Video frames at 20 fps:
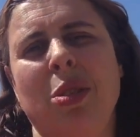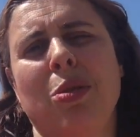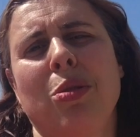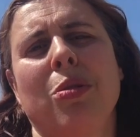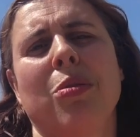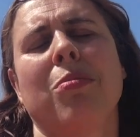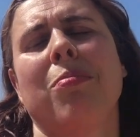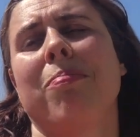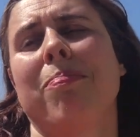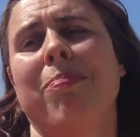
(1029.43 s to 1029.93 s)
You
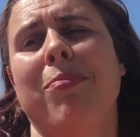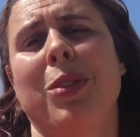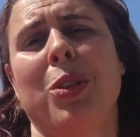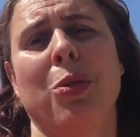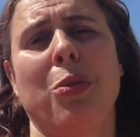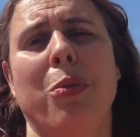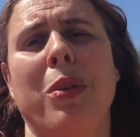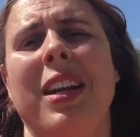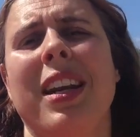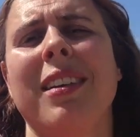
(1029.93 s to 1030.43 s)
don't
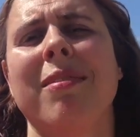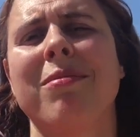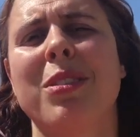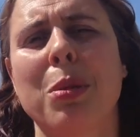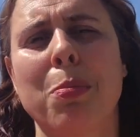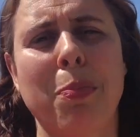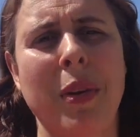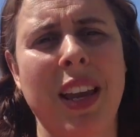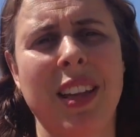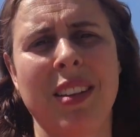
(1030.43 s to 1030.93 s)
you don't want to
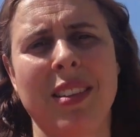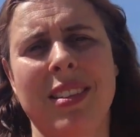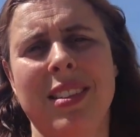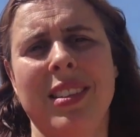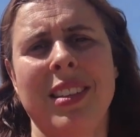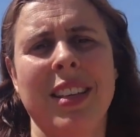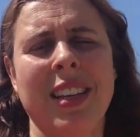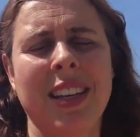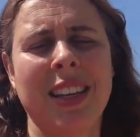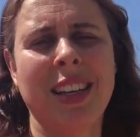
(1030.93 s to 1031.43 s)
spend
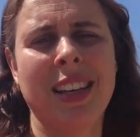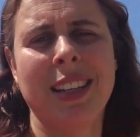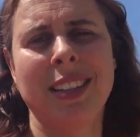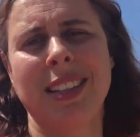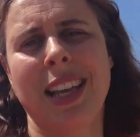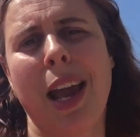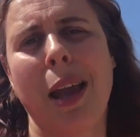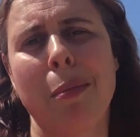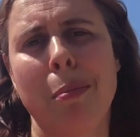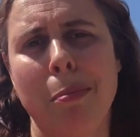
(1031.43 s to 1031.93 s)

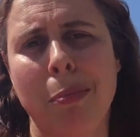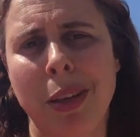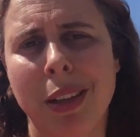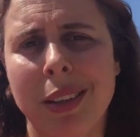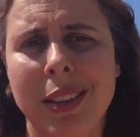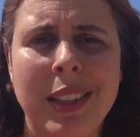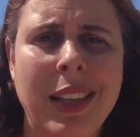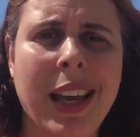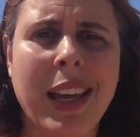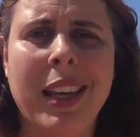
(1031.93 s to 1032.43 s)
time
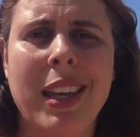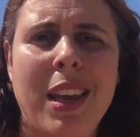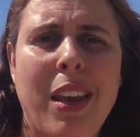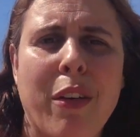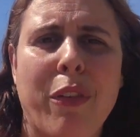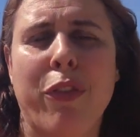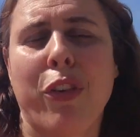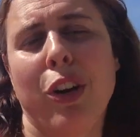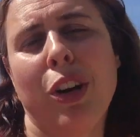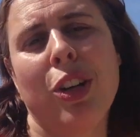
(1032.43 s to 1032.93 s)
building
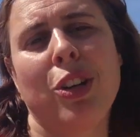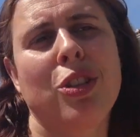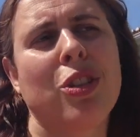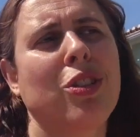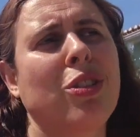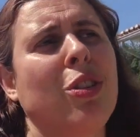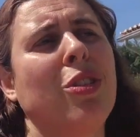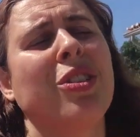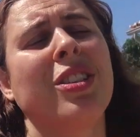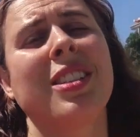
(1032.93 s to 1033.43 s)
IKEA furniture,
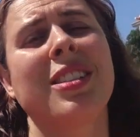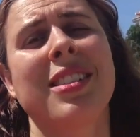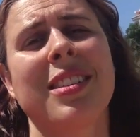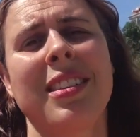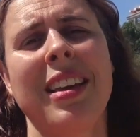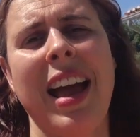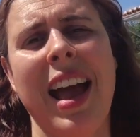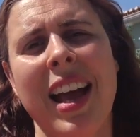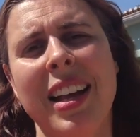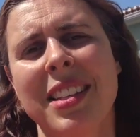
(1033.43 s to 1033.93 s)
so you just
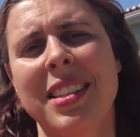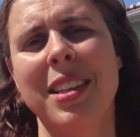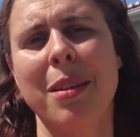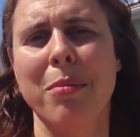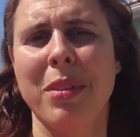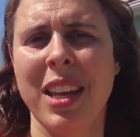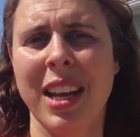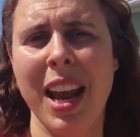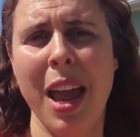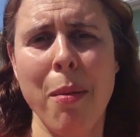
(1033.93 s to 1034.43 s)
ask
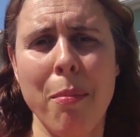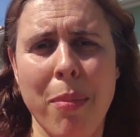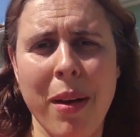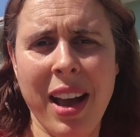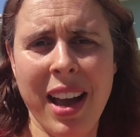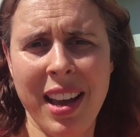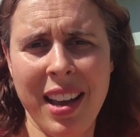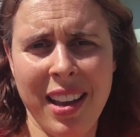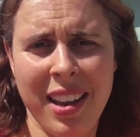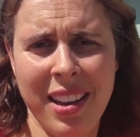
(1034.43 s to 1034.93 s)
them, "Can I
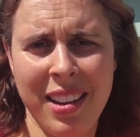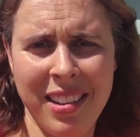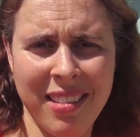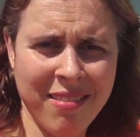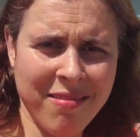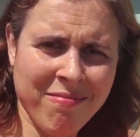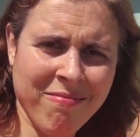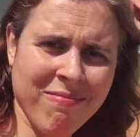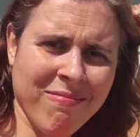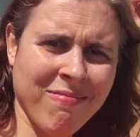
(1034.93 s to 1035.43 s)
buy
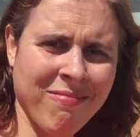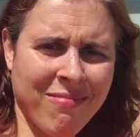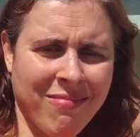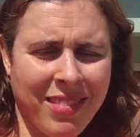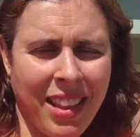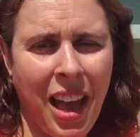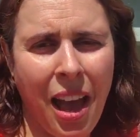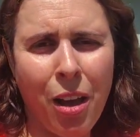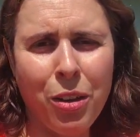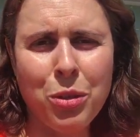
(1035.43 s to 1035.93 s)

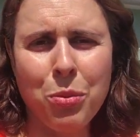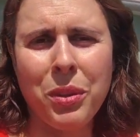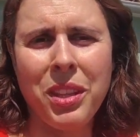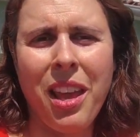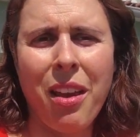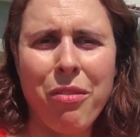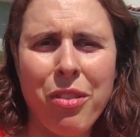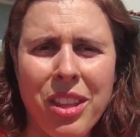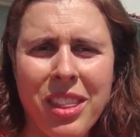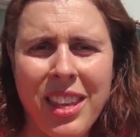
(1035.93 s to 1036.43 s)
the house with
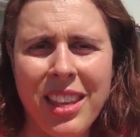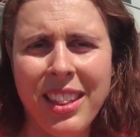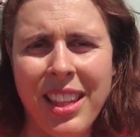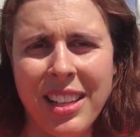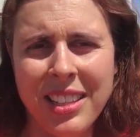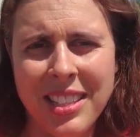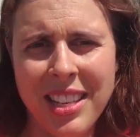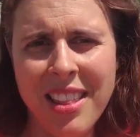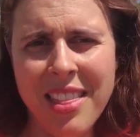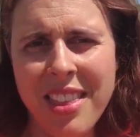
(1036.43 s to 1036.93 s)
everything
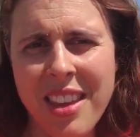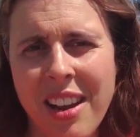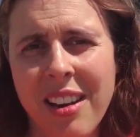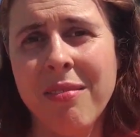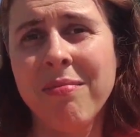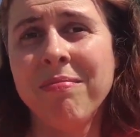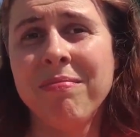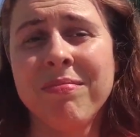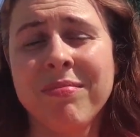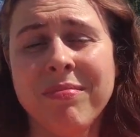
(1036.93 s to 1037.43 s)
that's in there?"